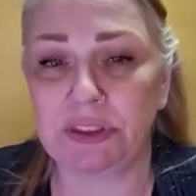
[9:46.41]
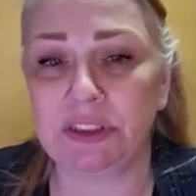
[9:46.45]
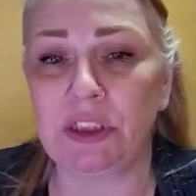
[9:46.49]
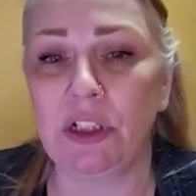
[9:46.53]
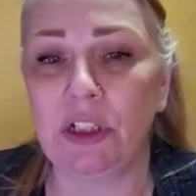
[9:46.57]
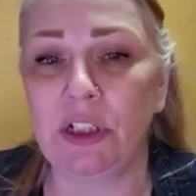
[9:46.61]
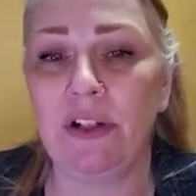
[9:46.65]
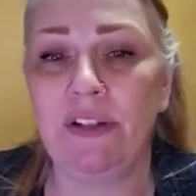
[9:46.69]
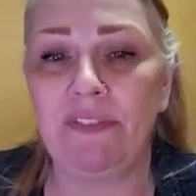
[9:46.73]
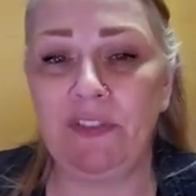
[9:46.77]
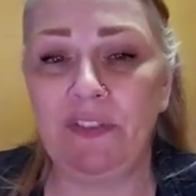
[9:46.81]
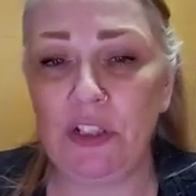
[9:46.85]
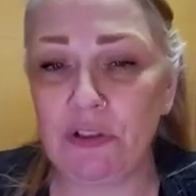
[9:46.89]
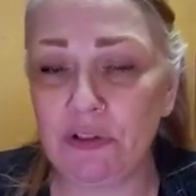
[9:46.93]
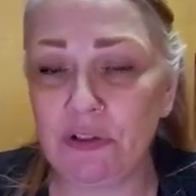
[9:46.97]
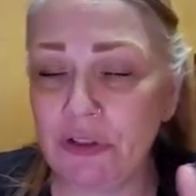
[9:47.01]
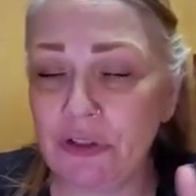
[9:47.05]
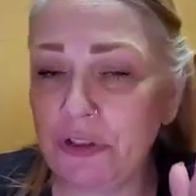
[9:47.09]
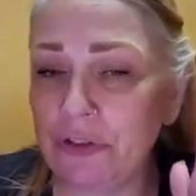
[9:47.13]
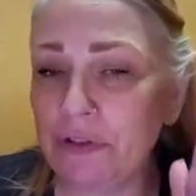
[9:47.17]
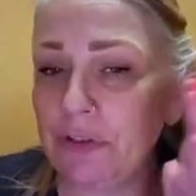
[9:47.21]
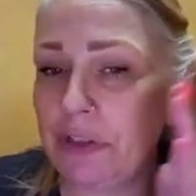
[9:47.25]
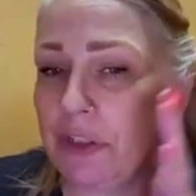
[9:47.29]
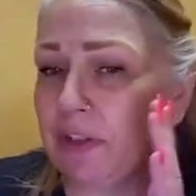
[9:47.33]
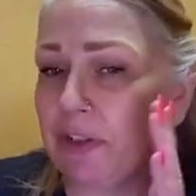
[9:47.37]
So if you
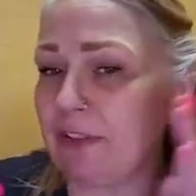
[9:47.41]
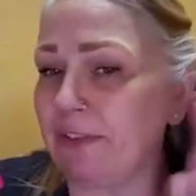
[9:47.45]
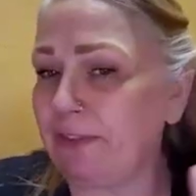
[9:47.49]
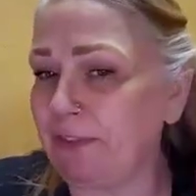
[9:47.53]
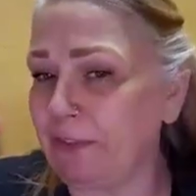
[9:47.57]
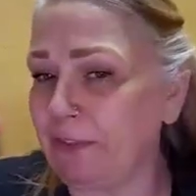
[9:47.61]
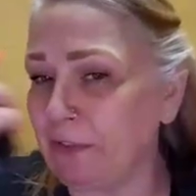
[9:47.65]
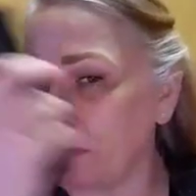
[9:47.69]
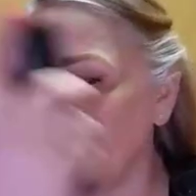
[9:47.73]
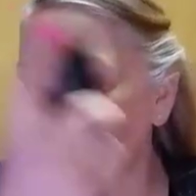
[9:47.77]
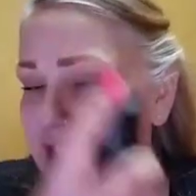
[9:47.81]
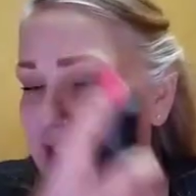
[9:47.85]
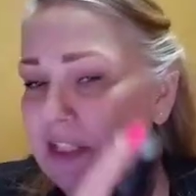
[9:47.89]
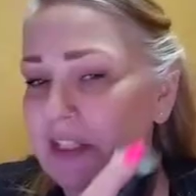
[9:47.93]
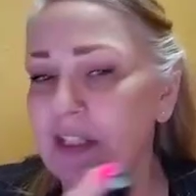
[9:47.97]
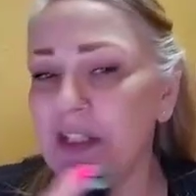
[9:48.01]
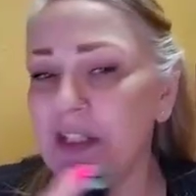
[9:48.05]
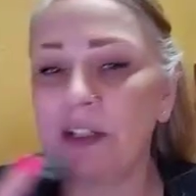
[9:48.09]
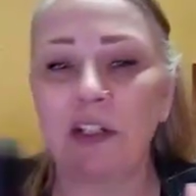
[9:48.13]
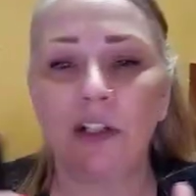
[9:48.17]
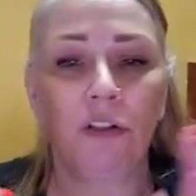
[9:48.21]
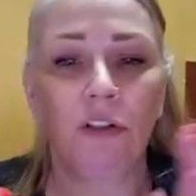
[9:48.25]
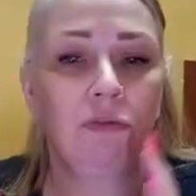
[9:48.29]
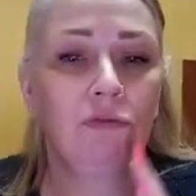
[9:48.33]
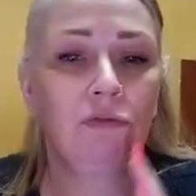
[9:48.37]
do your first
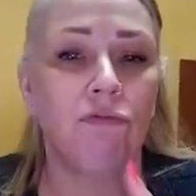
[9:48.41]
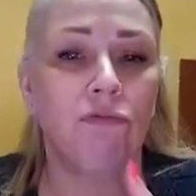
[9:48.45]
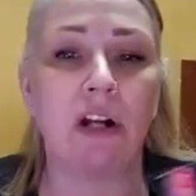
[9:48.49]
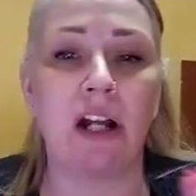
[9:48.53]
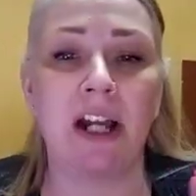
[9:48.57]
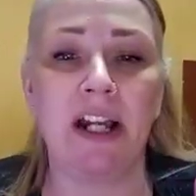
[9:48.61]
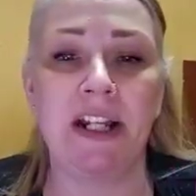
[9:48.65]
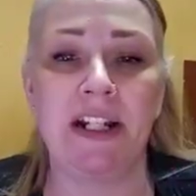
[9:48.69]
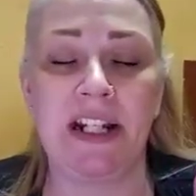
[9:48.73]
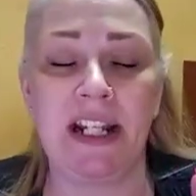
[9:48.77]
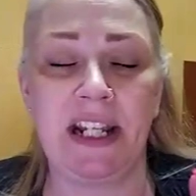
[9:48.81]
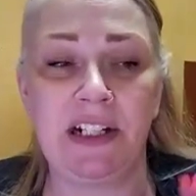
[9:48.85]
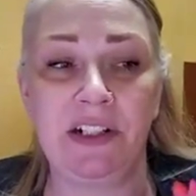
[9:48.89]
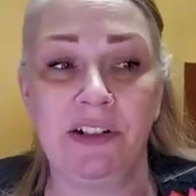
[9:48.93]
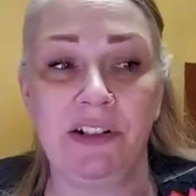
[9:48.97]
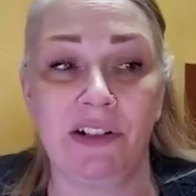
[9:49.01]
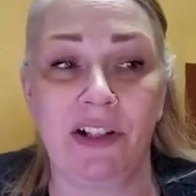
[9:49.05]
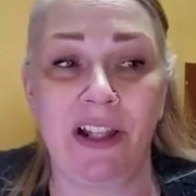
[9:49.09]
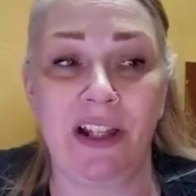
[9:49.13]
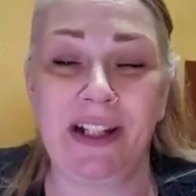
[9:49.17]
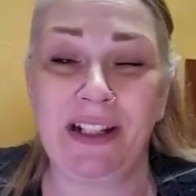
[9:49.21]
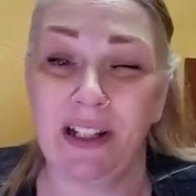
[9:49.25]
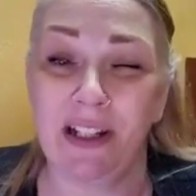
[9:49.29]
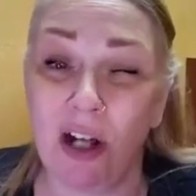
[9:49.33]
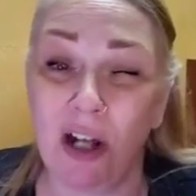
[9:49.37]
run and you're
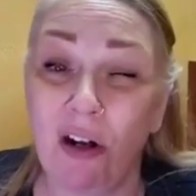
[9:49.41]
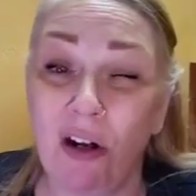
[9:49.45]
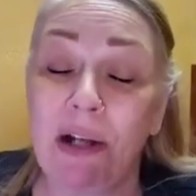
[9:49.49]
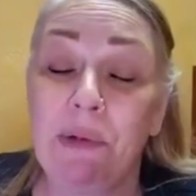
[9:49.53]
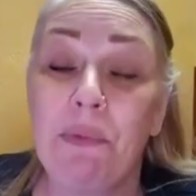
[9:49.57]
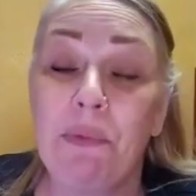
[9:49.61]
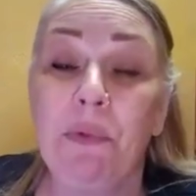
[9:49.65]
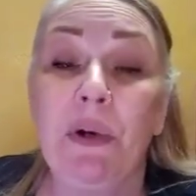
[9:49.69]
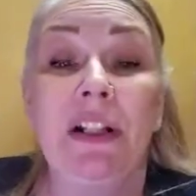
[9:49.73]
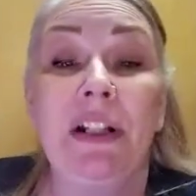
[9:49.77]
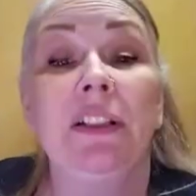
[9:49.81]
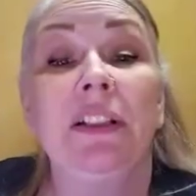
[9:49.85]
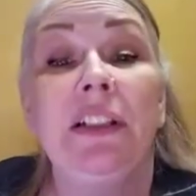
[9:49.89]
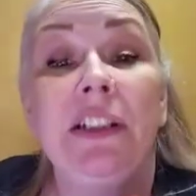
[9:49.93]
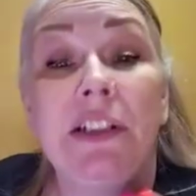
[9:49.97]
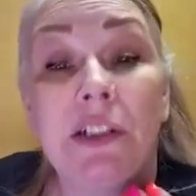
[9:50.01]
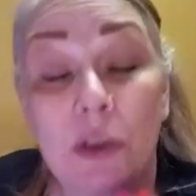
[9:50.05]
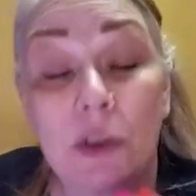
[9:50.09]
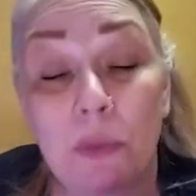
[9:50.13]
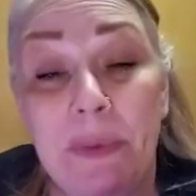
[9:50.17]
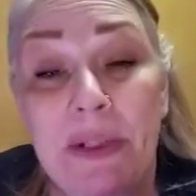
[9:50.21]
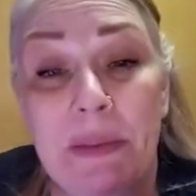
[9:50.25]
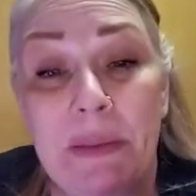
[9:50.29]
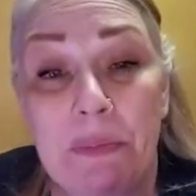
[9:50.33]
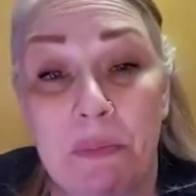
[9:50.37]
like, oh, I want a
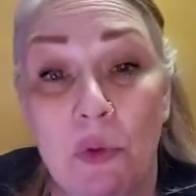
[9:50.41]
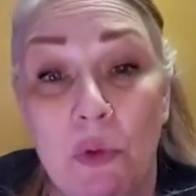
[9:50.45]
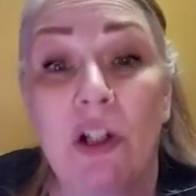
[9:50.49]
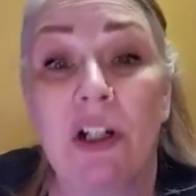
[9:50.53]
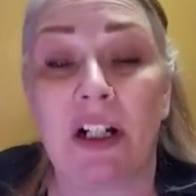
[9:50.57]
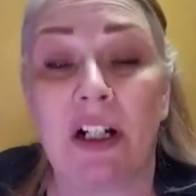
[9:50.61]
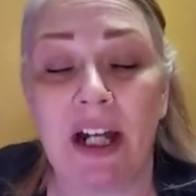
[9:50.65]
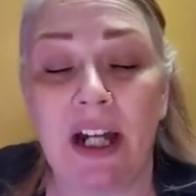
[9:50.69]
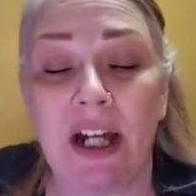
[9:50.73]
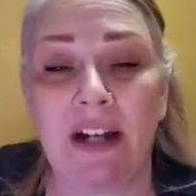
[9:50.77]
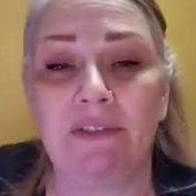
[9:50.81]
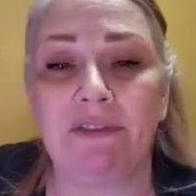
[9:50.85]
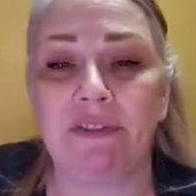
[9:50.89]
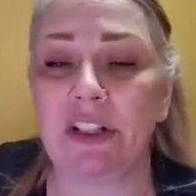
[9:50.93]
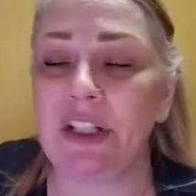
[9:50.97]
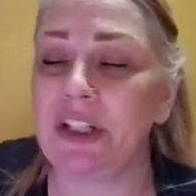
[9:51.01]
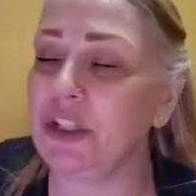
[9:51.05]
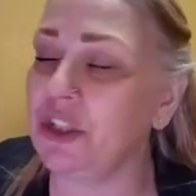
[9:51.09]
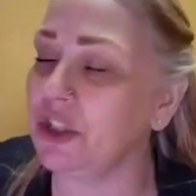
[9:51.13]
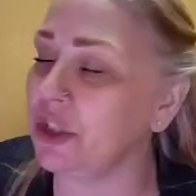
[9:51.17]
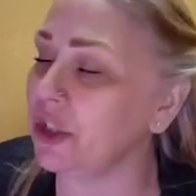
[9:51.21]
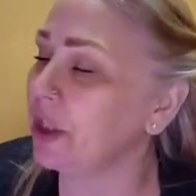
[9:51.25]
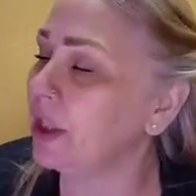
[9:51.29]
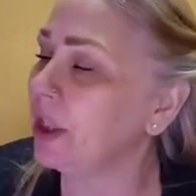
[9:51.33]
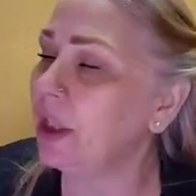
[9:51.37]
little bit more
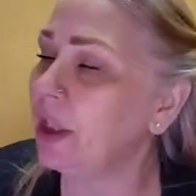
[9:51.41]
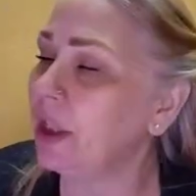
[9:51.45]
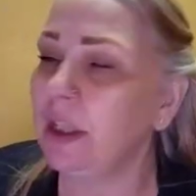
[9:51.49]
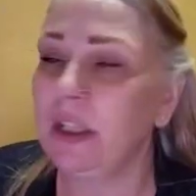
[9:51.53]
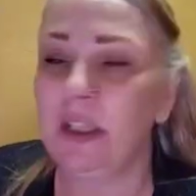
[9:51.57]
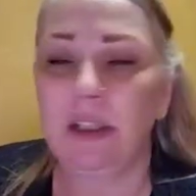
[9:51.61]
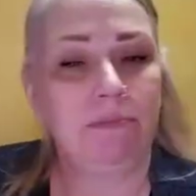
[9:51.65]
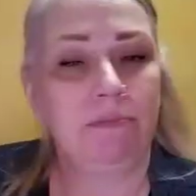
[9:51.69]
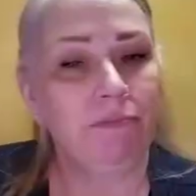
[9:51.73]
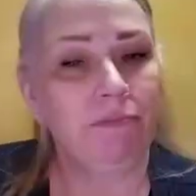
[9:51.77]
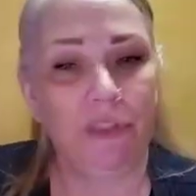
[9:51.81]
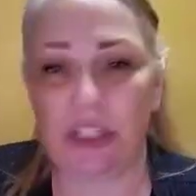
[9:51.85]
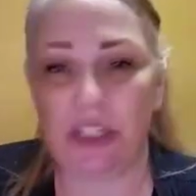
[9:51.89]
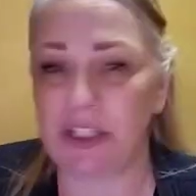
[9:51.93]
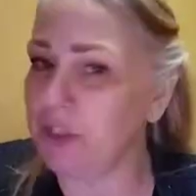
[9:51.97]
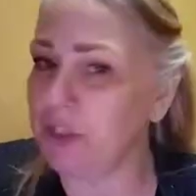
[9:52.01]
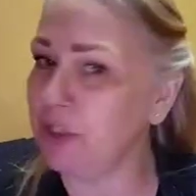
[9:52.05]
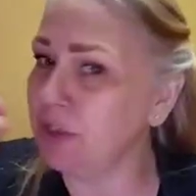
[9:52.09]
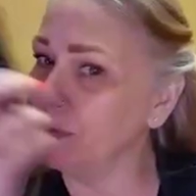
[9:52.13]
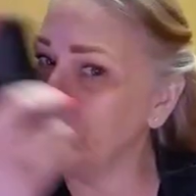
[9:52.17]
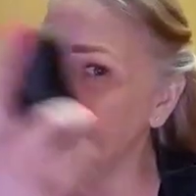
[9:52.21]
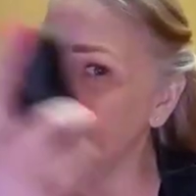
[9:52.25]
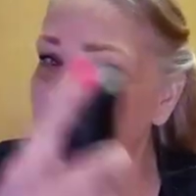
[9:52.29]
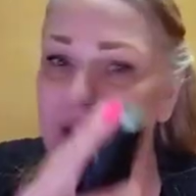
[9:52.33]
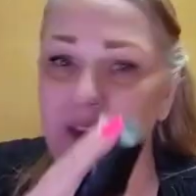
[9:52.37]
coverage, just
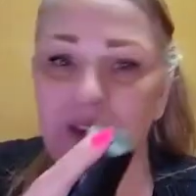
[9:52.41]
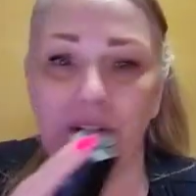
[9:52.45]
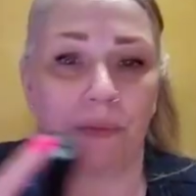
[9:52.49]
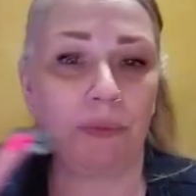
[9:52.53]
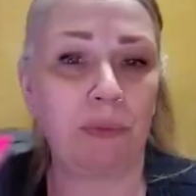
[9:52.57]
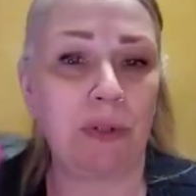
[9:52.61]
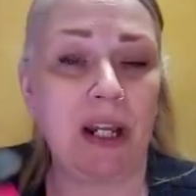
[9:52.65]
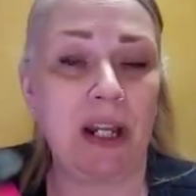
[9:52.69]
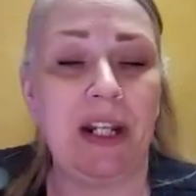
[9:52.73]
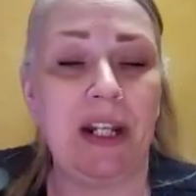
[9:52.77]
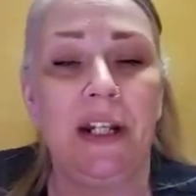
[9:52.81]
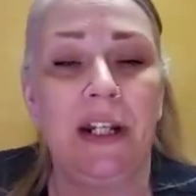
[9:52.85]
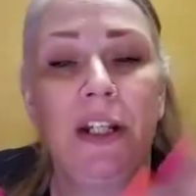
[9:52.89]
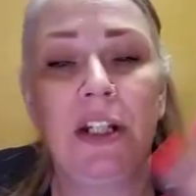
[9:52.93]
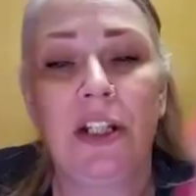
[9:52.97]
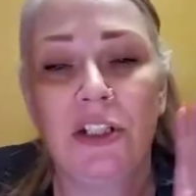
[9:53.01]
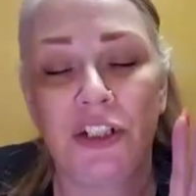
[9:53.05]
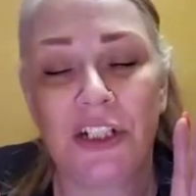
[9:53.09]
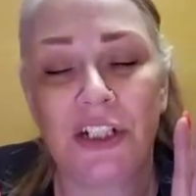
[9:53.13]
do another run.